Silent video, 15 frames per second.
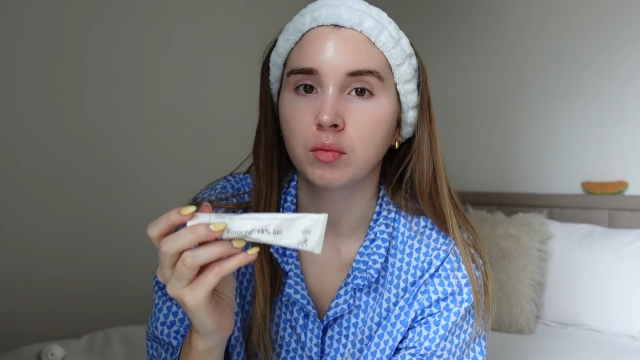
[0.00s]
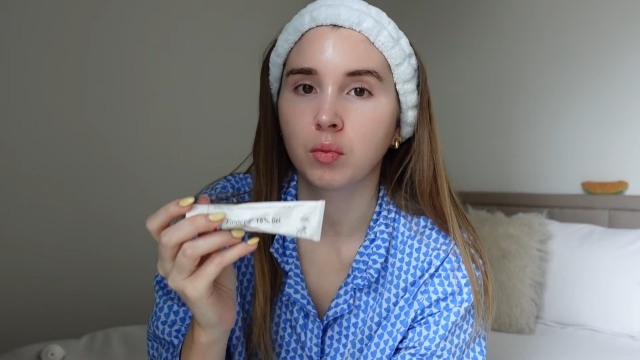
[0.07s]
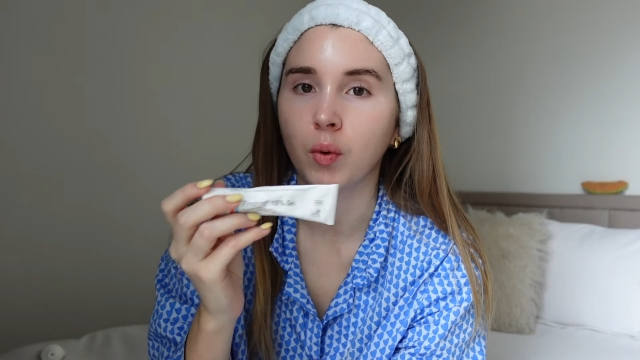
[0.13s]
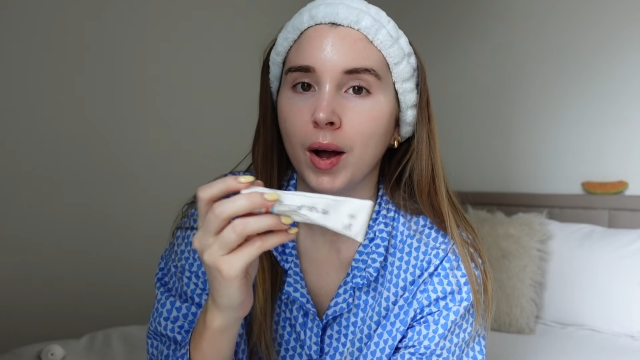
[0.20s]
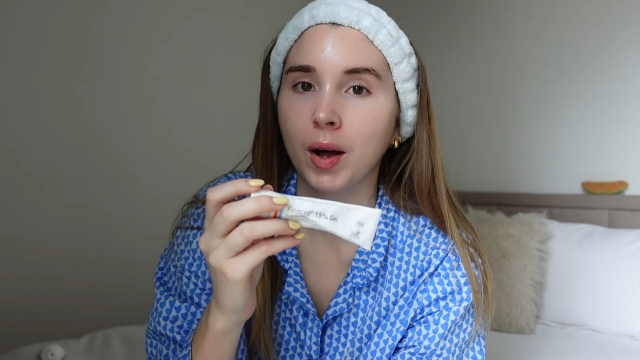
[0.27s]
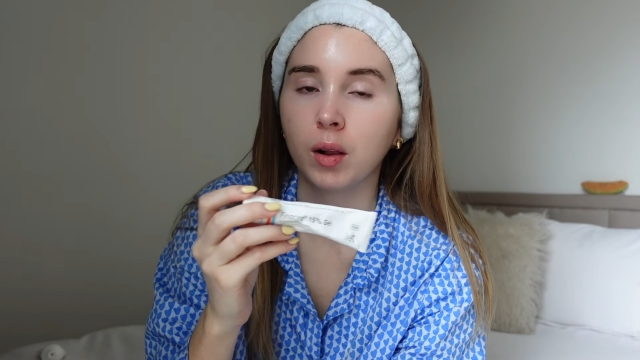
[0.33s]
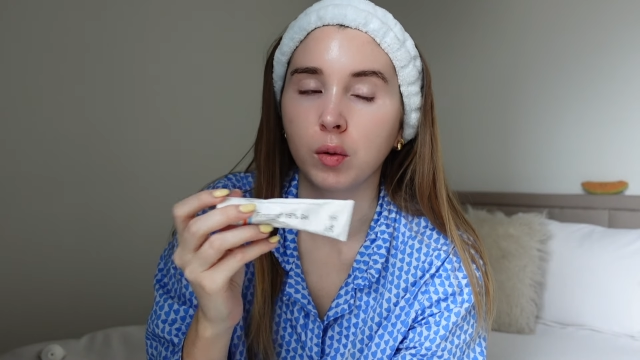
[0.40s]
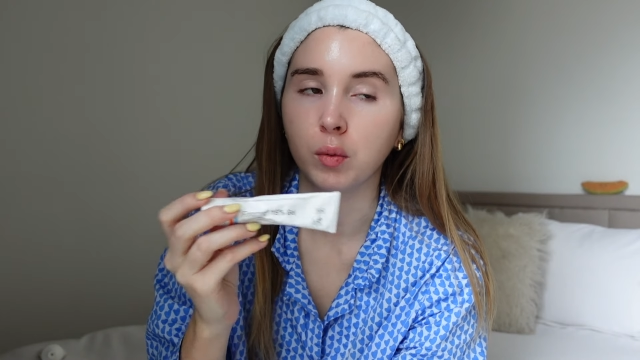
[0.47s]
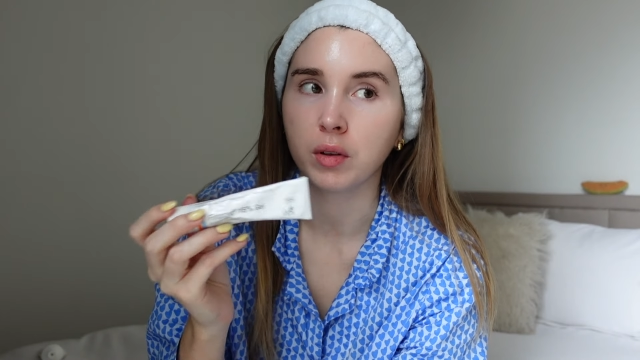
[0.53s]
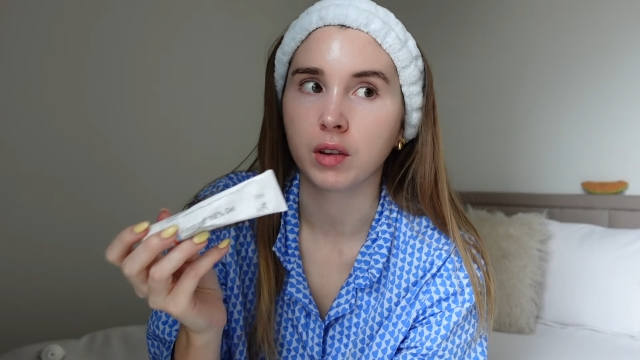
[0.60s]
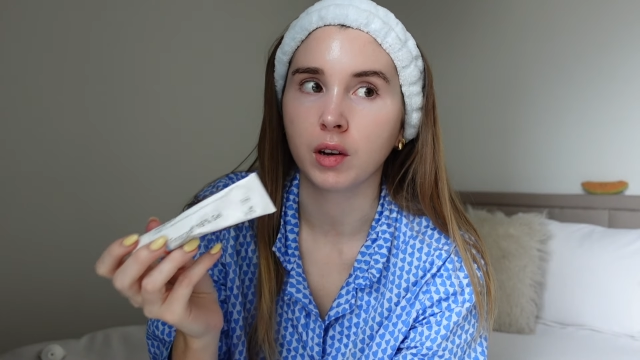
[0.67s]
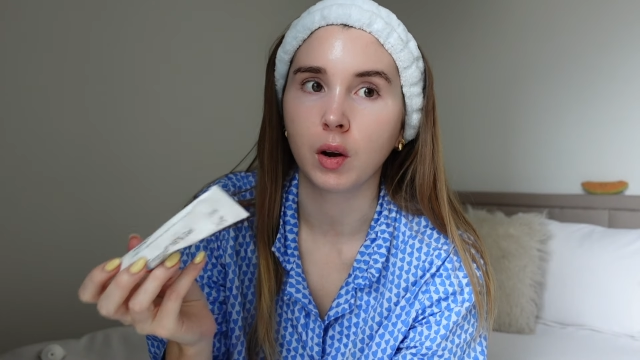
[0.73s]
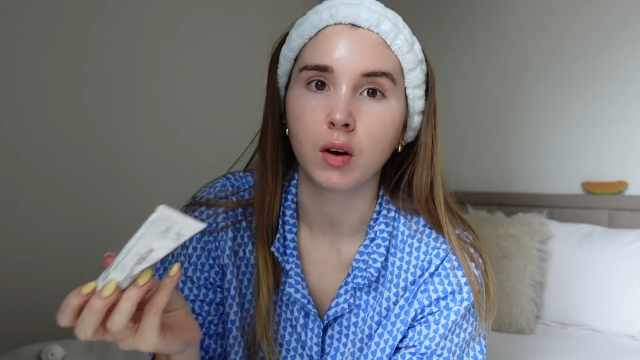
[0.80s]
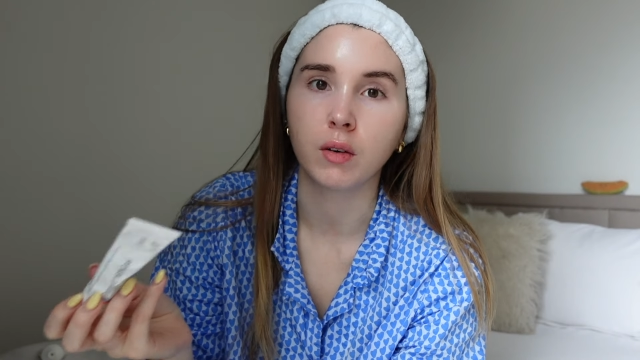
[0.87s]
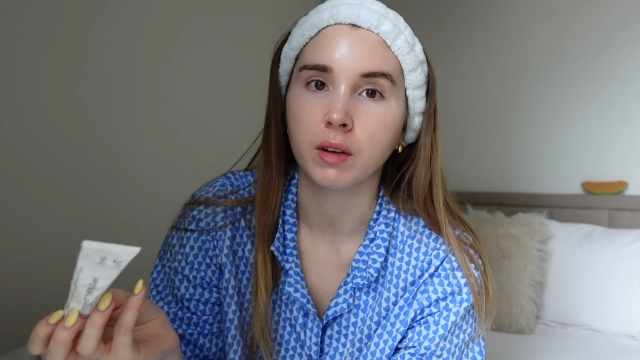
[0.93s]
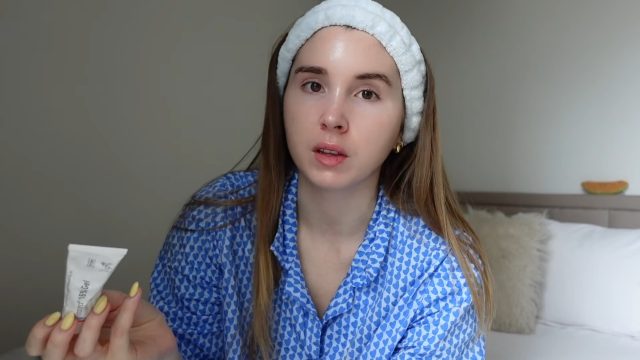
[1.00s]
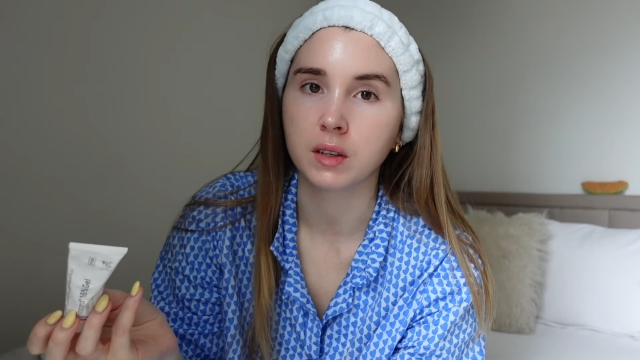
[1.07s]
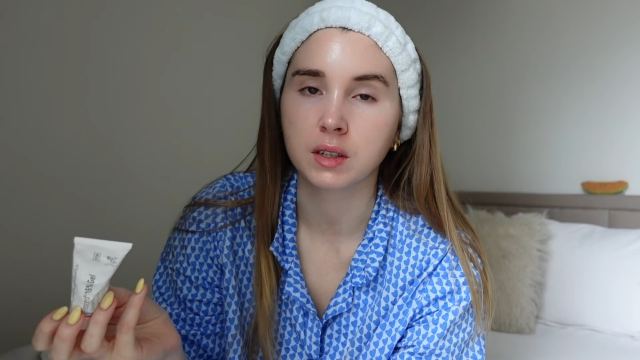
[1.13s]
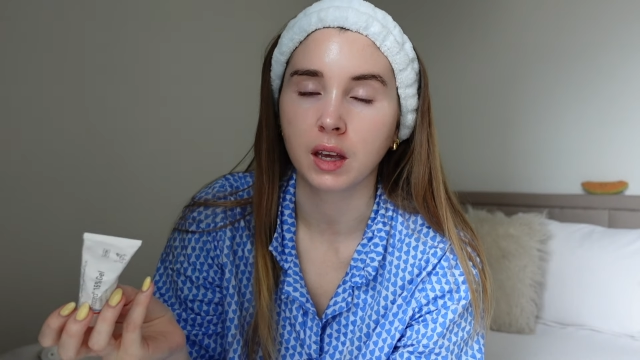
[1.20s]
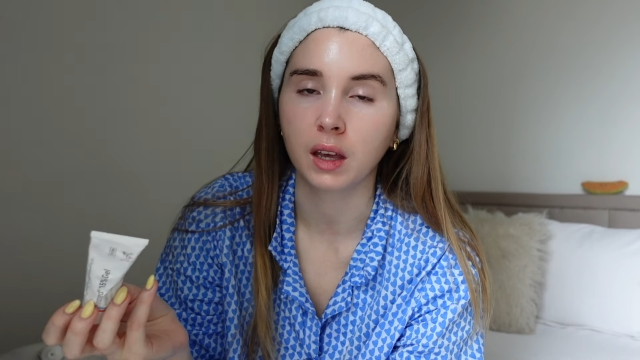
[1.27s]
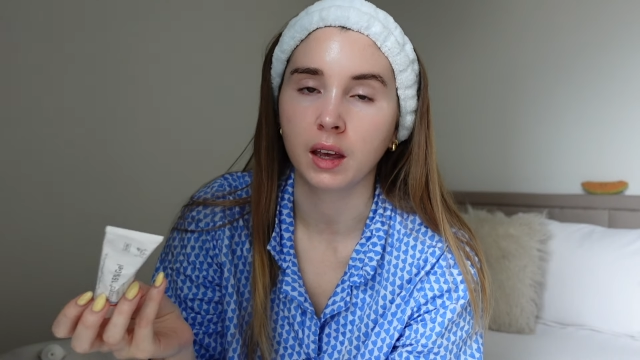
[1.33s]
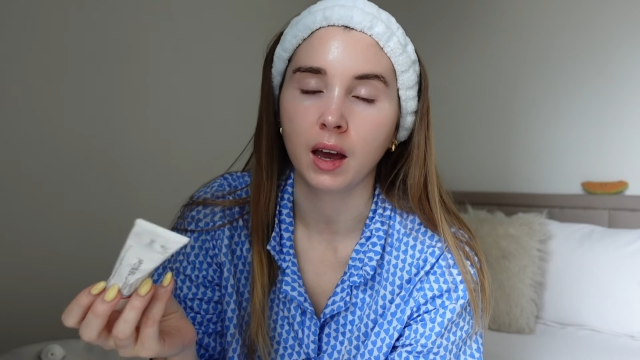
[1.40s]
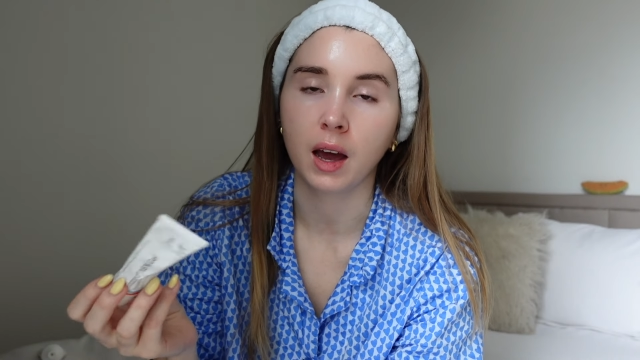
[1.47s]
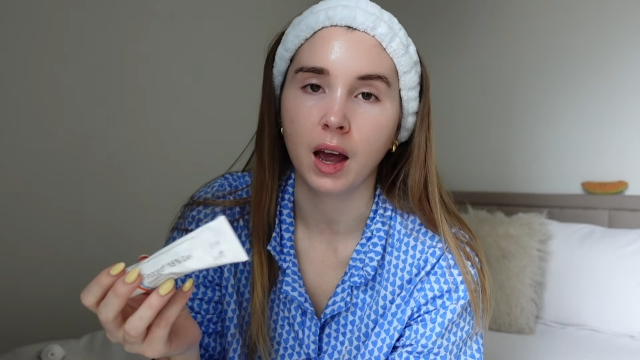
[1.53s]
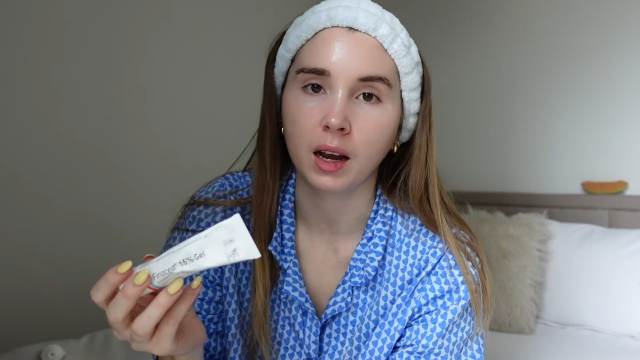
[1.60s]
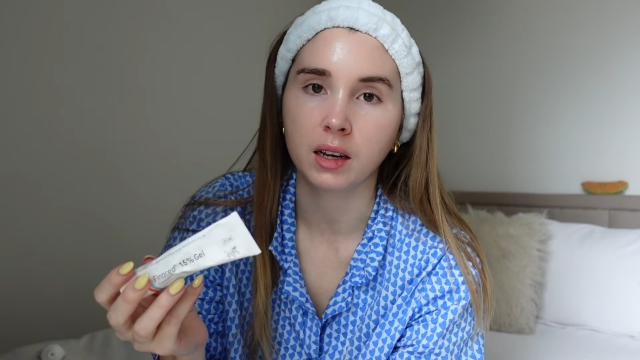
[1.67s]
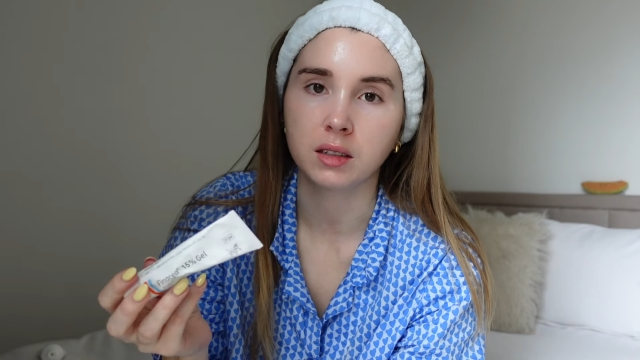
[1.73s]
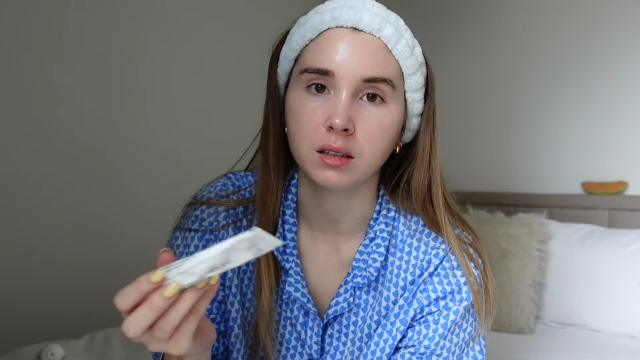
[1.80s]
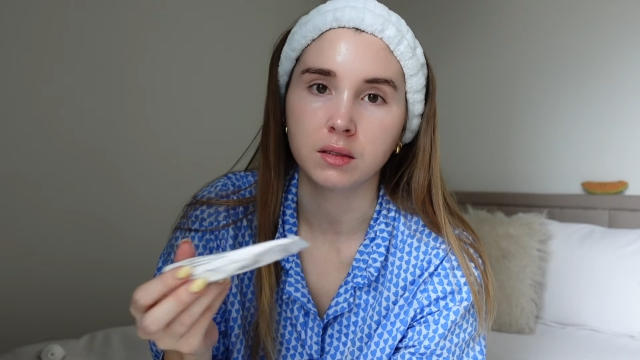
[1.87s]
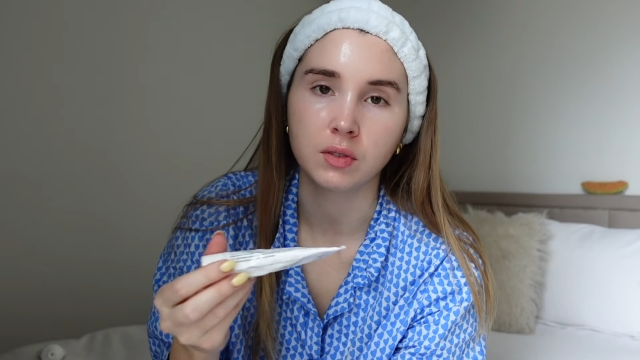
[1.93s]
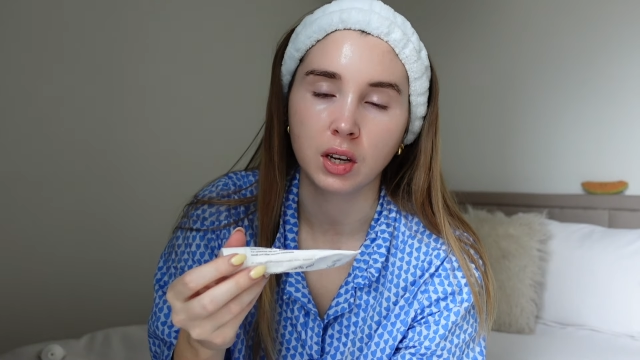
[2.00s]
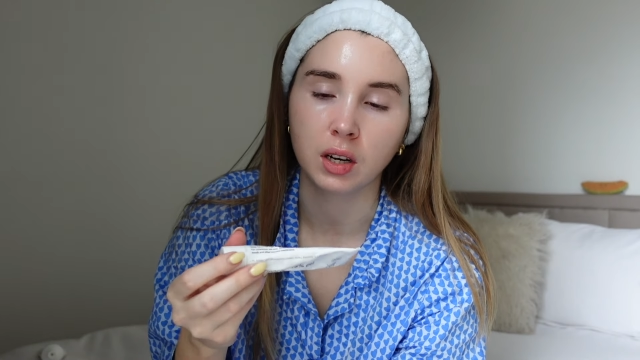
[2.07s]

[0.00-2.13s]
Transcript: well with a lot of other skincare actives